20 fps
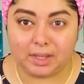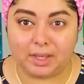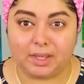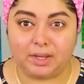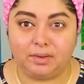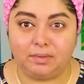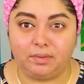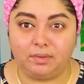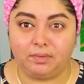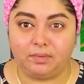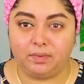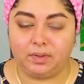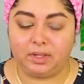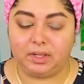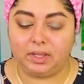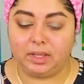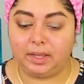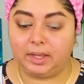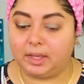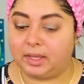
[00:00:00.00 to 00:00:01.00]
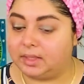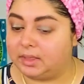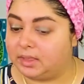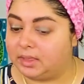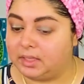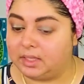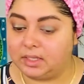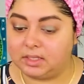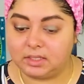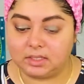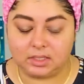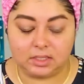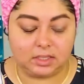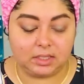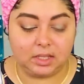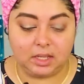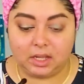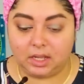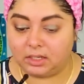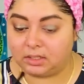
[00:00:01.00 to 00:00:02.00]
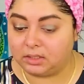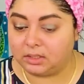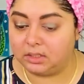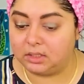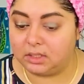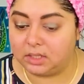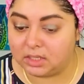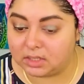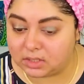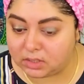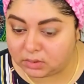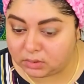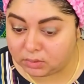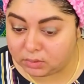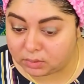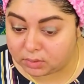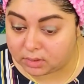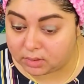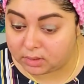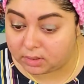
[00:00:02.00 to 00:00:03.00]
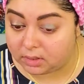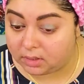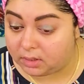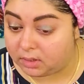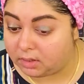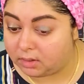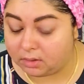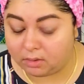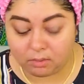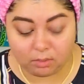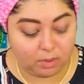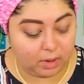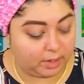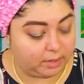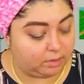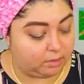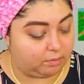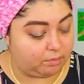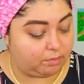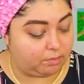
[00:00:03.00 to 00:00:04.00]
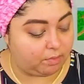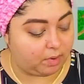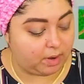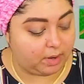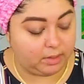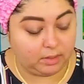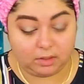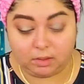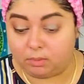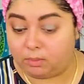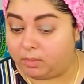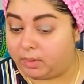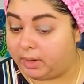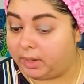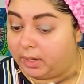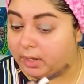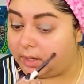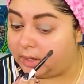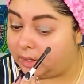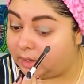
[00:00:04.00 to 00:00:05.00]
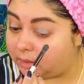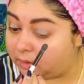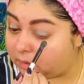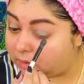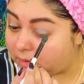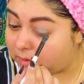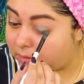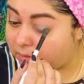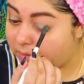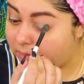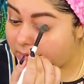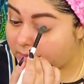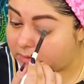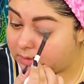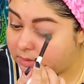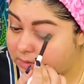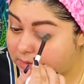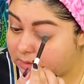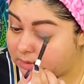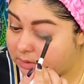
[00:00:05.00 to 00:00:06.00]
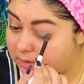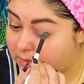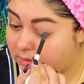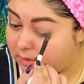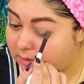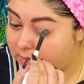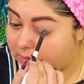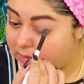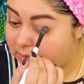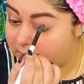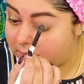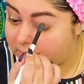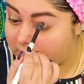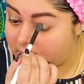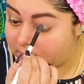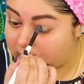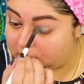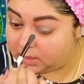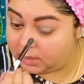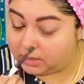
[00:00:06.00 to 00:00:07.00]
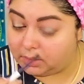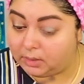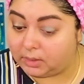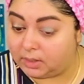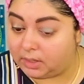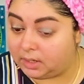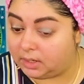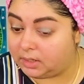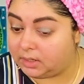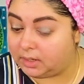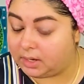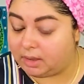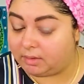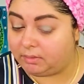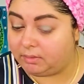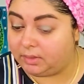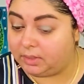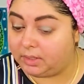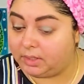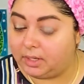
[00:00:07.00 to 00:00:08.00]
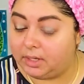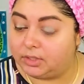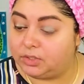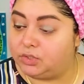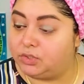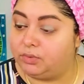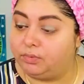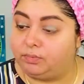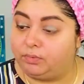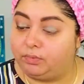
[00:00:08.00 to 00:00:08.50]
And if you feel like that doesn't look quite right the way it looks, you can definitely get your